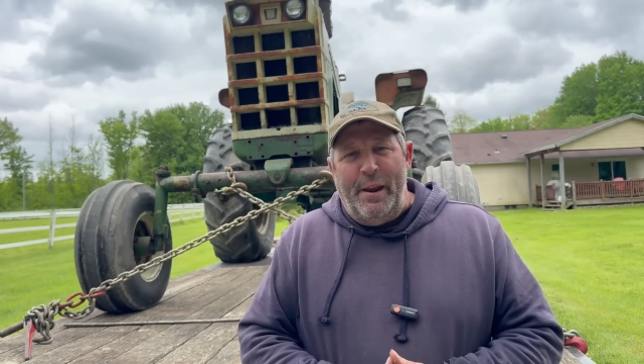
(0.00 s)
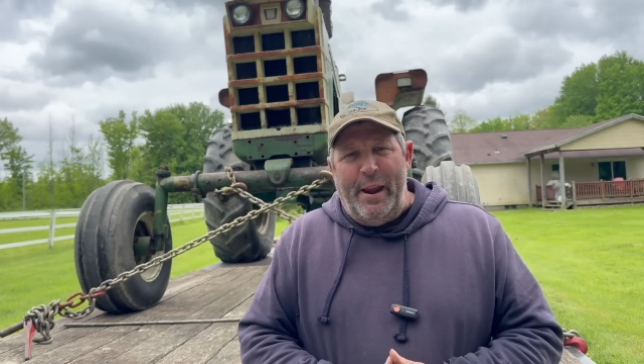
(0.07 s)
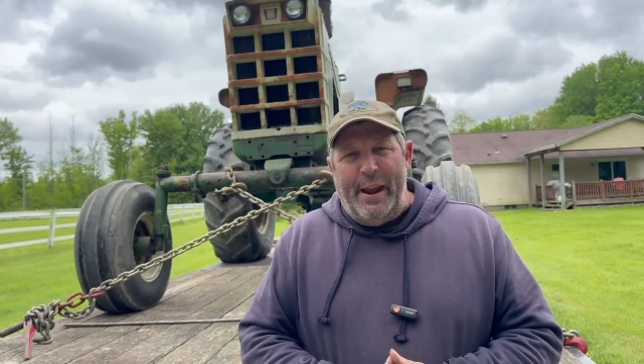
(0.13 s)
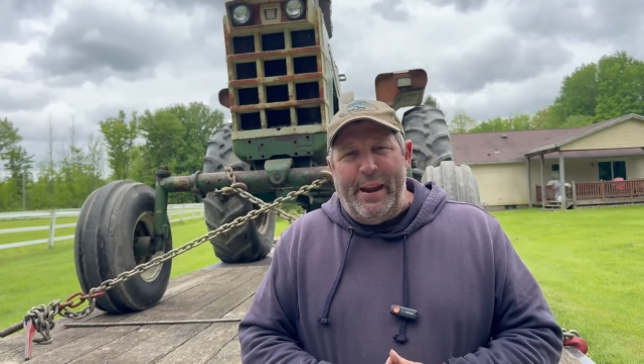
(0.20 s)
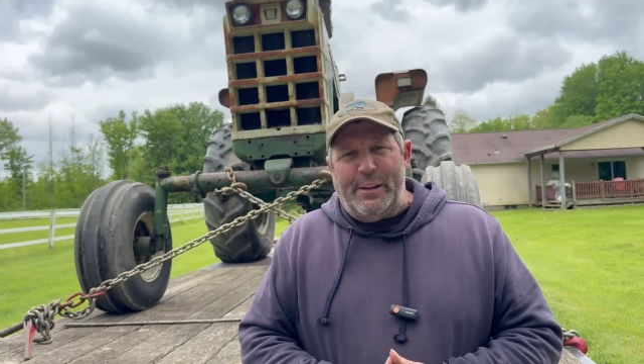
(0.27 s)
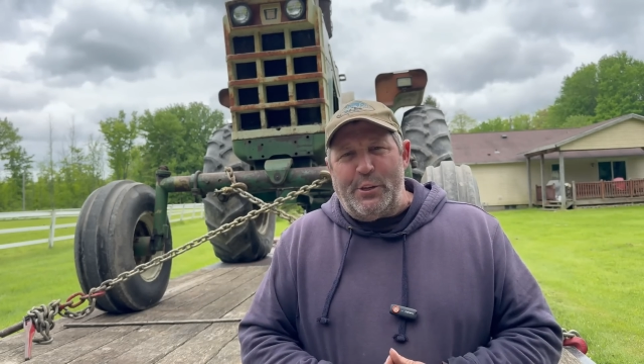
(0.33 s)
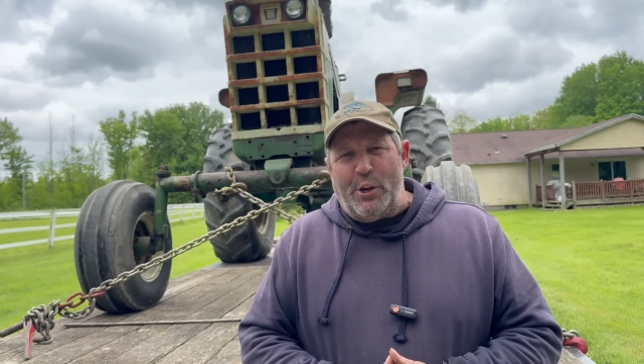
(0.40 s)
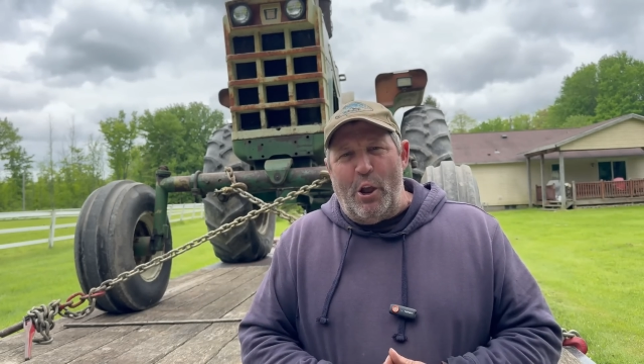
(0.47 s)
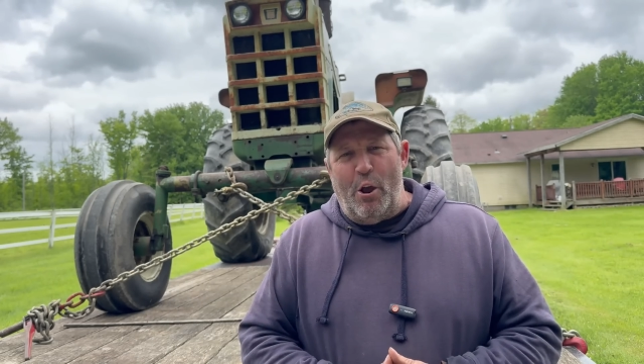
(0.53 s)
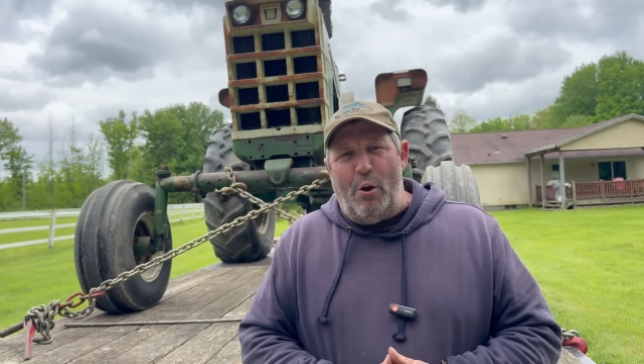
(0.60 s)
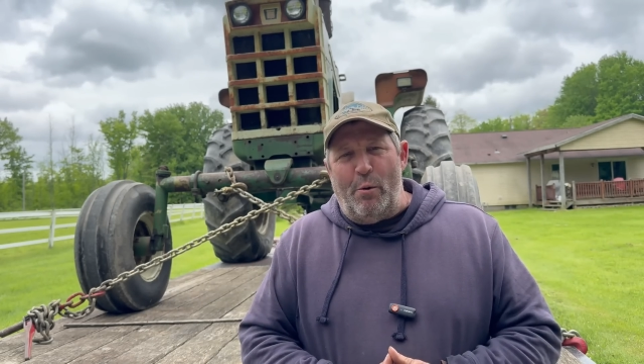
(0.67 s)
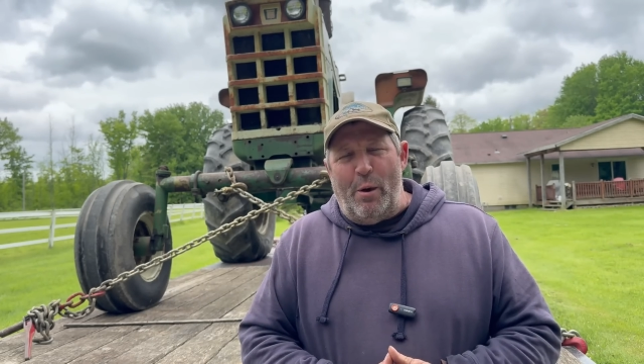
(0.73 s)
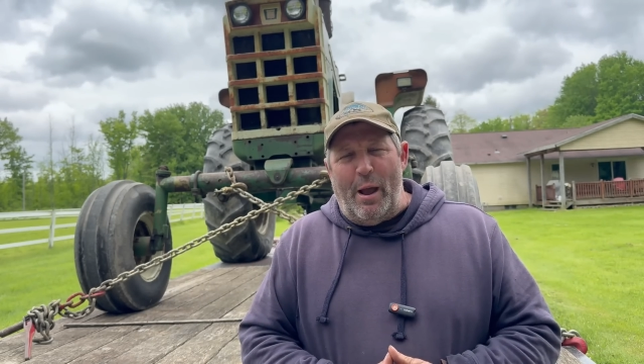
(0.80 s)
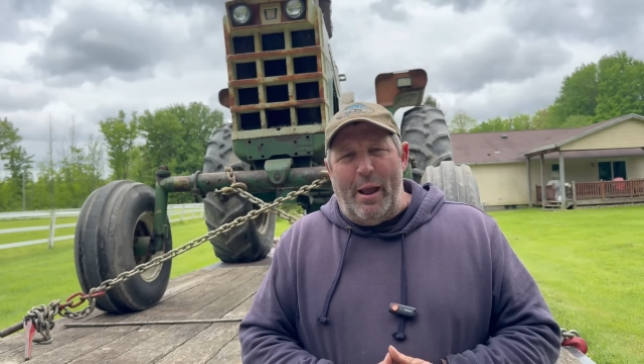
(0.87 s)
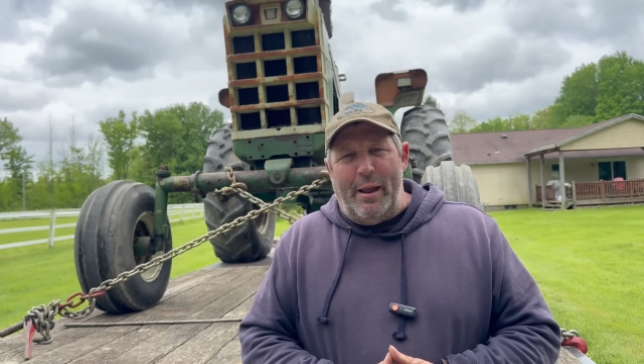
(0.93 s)
And
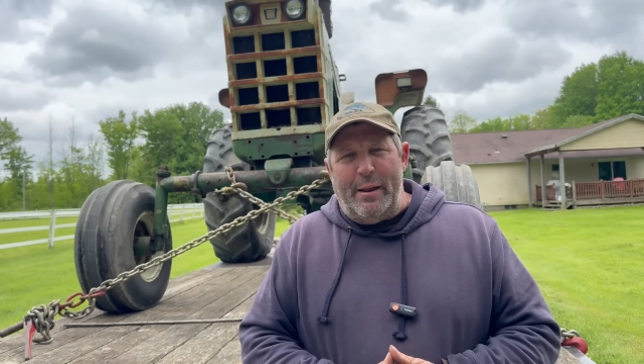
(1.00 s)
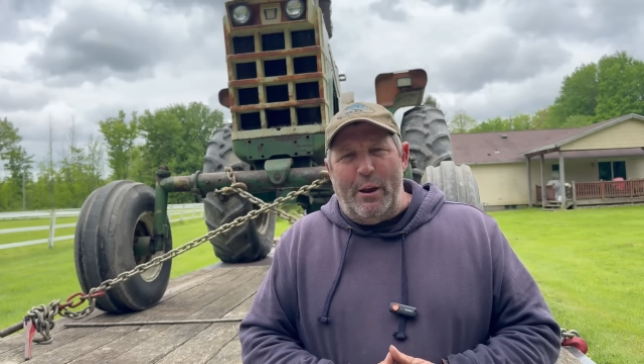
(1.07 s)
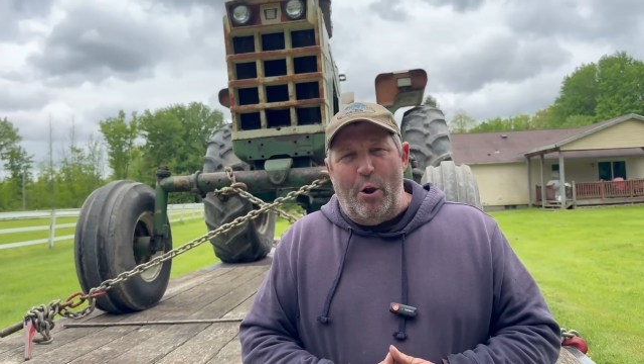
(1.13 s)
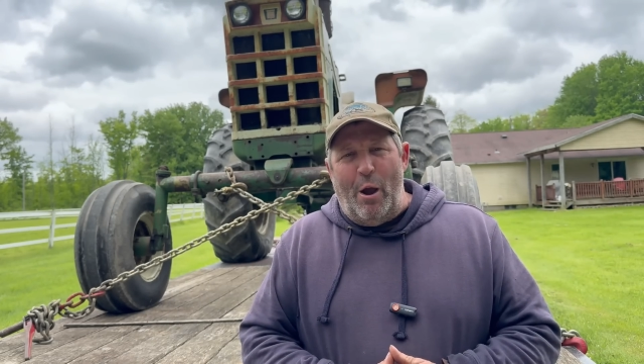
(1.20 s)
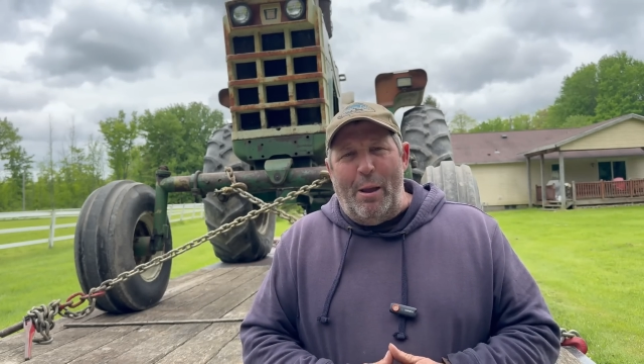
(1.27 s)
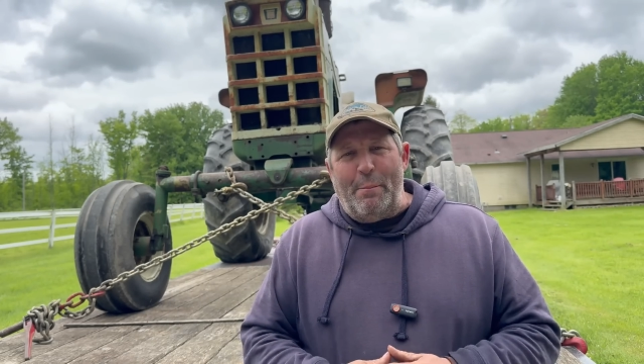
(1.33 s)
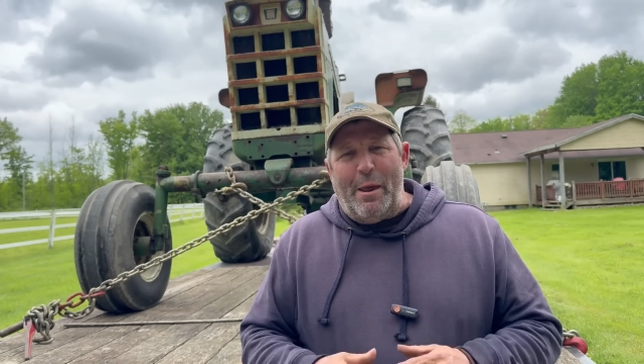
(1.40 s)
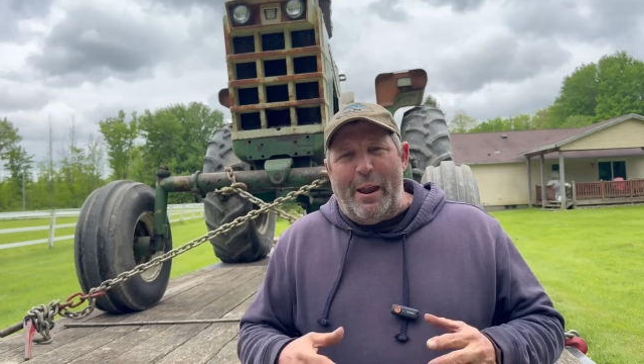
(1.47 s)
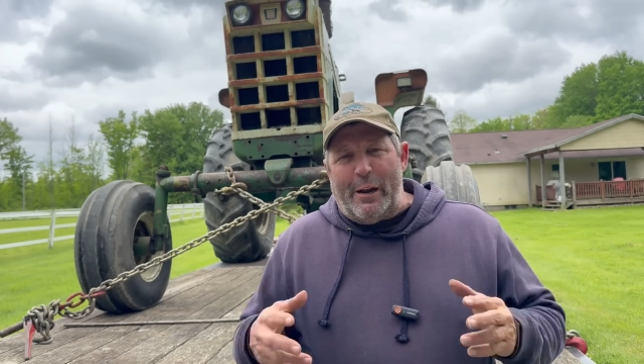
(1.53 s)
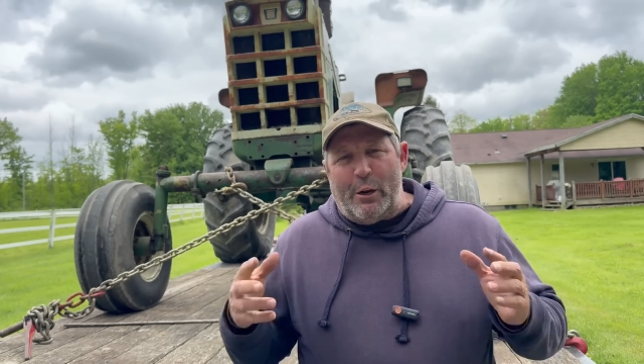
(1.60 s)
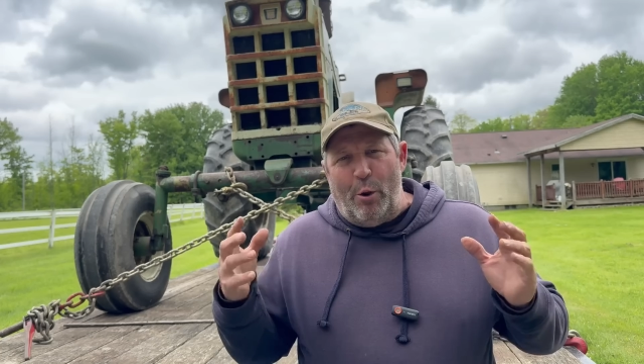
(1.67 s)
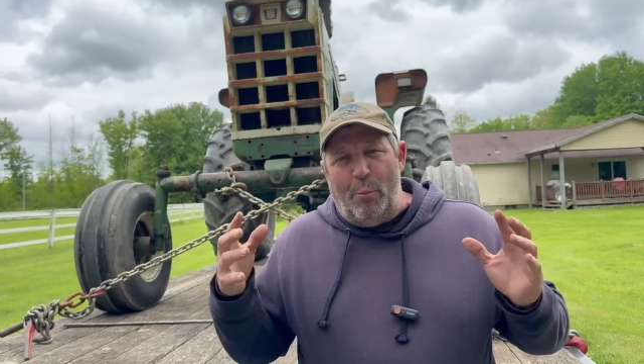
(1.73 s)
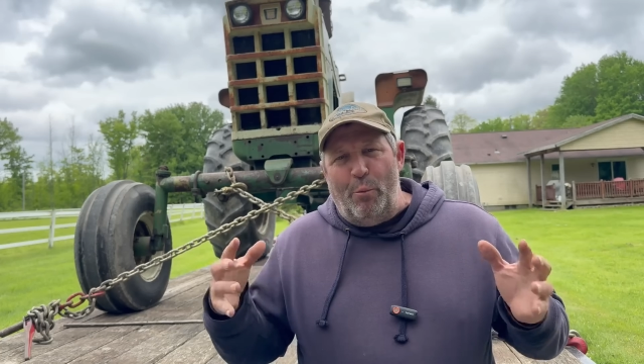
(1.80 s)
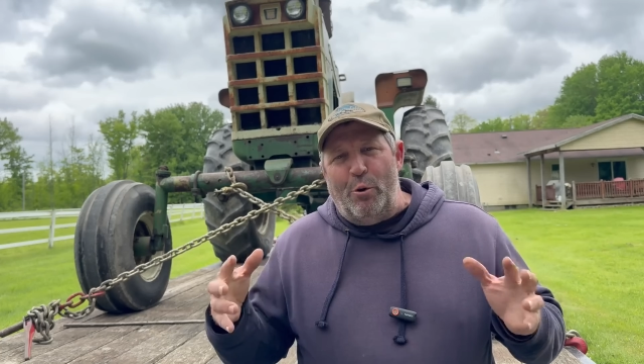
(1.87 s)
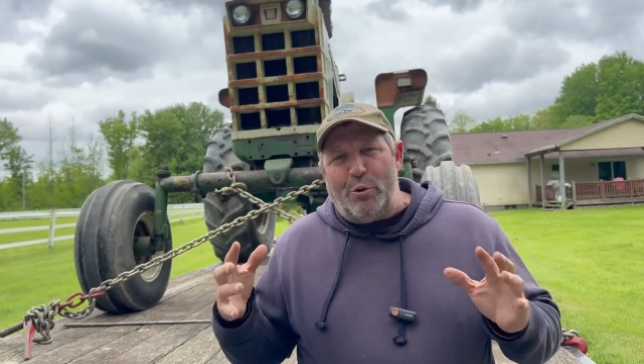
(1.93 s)
so, you know, I'm not a
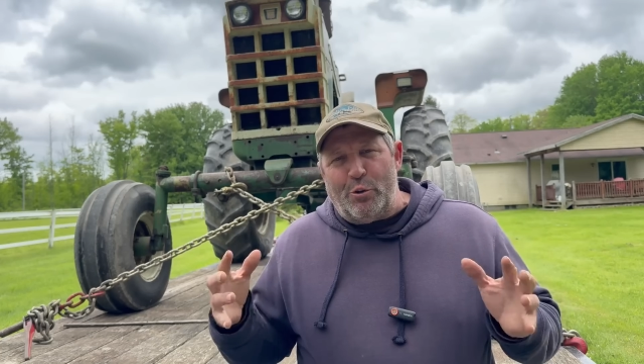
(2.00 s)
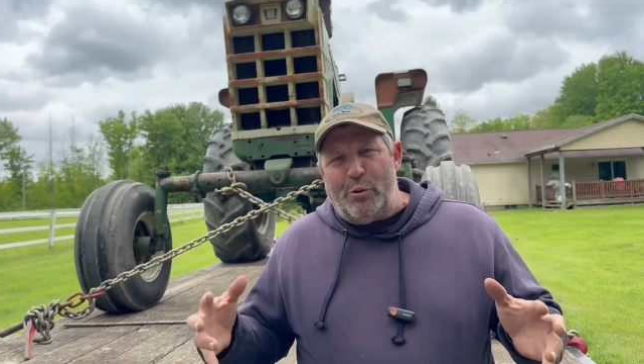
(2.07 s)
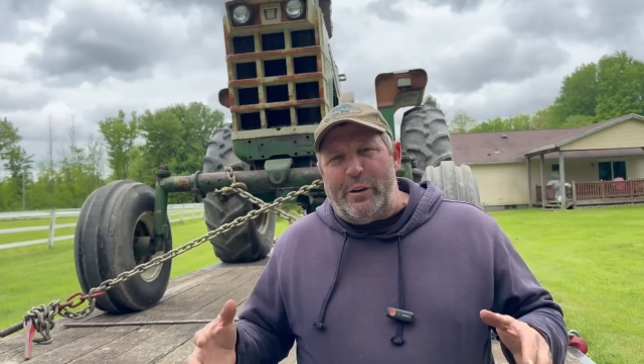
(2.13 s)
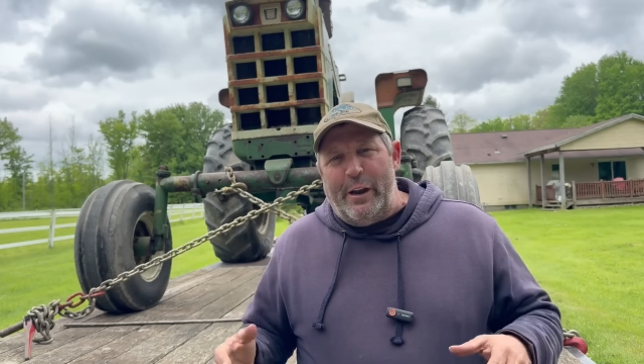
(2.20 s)
commercial